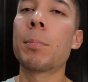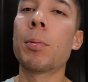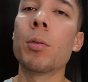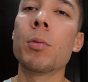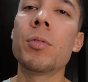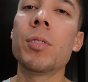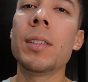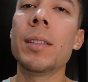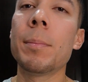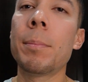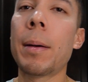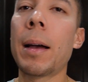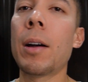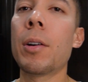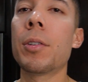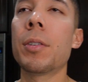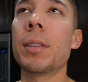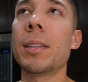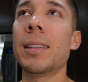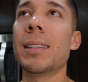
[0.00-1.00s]
Protein
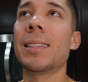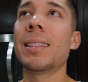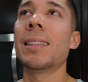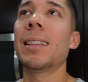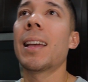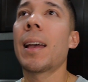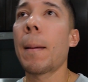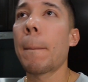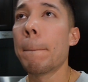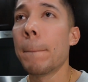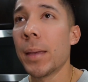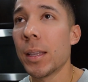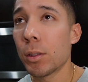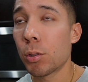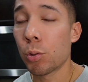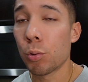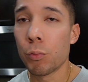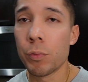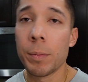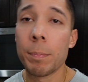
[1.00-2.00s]
powder is not
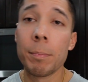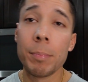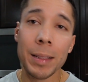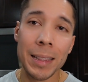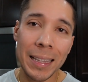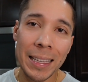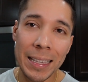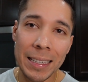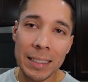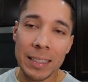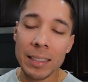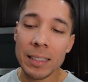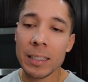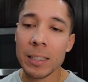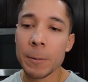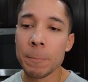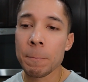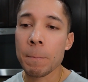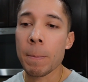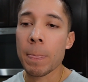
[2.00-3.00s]
meant to
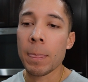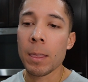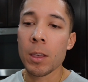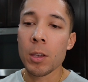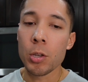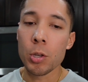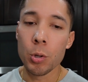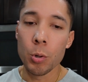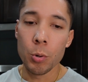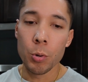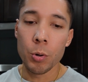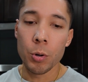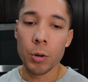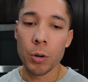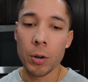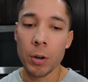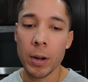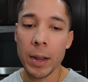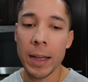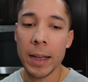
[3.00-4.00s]
replace
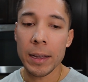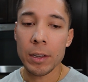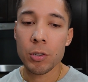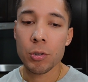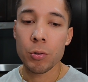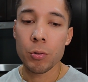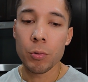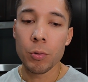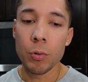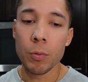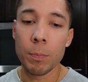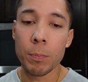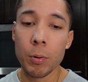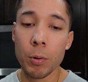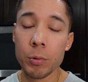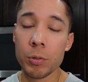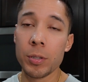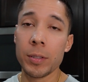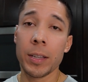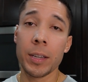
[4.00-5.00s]
your actual
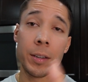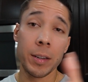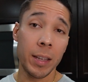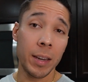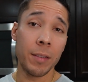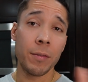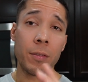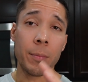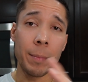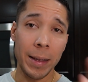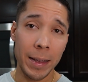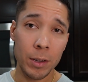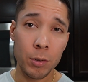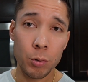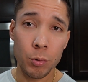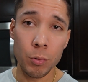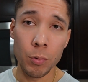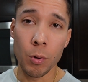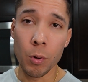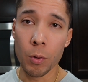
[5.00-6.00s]
protein that you're getting from
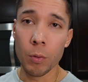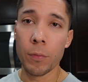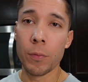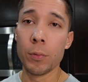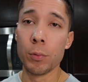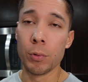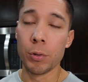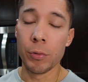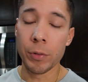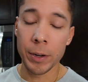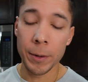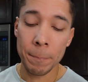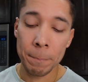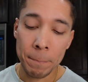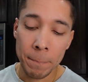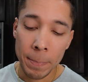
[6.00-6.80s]
actual whole foods, right?